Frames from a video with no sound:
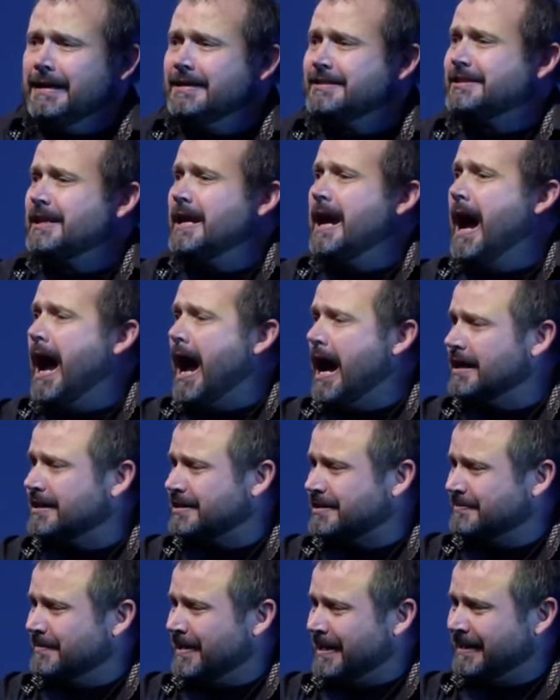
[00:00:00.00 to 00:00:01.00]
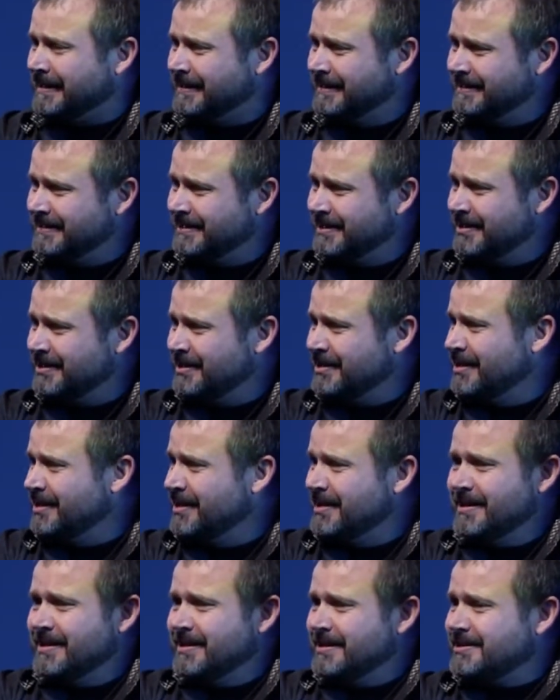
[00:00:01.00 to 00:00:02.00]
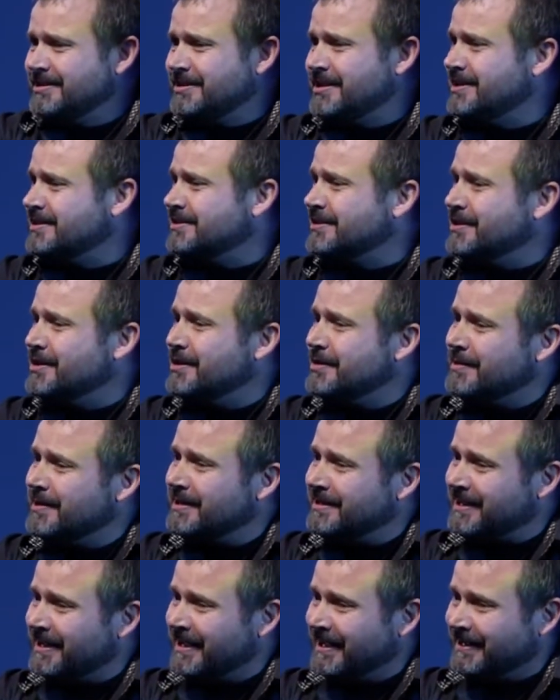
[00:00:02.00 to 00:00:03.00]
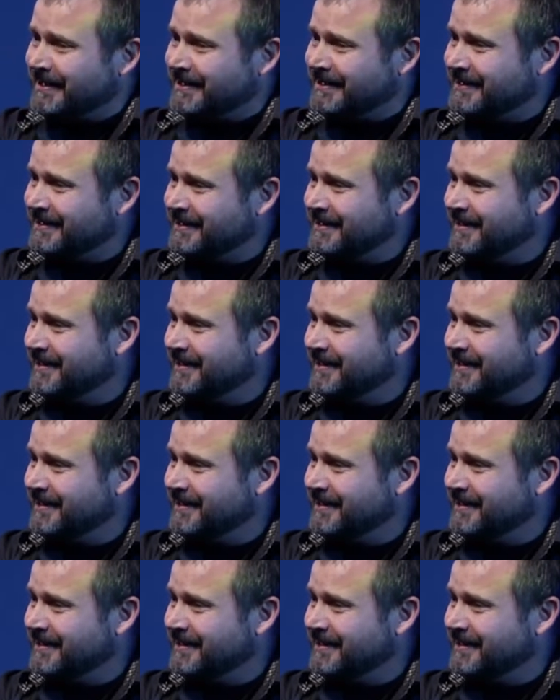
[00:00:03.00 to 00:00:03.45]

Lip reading: She hugs me. She's new again.